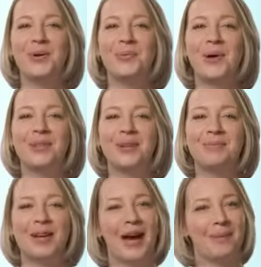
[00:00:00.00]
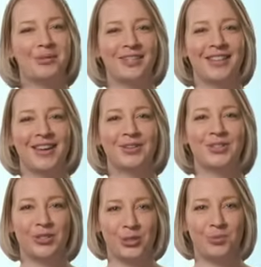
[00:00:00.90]
Welcome to Option
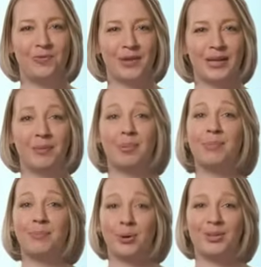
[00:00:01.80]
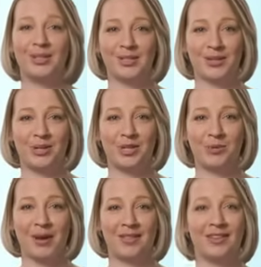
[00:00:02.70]
Care's Tube Feeding by Bolus Syringe
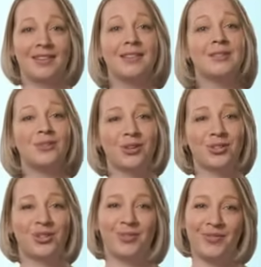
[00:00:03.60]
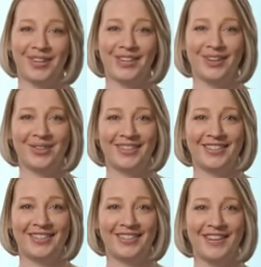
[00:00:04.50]
Method instructional video.
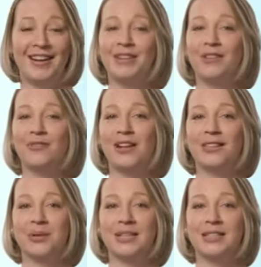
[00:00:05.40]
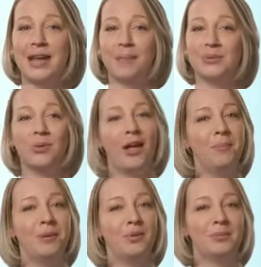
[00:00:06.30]
The following steps will
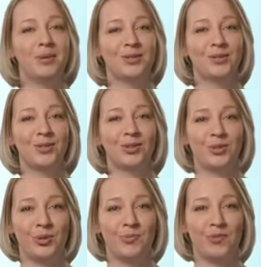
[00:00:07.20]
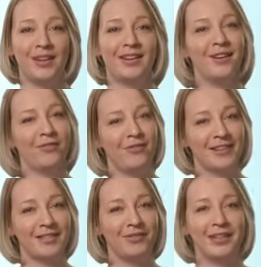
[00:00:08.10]
help you administer your tube feeding
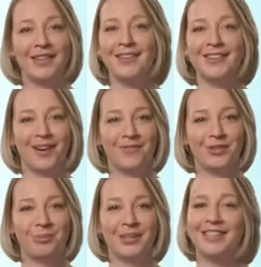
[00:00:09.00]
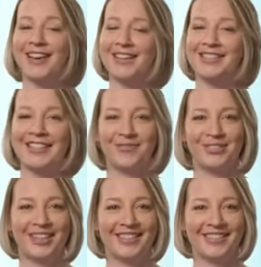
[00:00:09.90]
effectively, comfortably, and
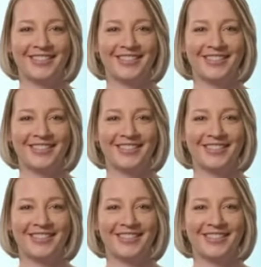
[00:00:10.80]
safely.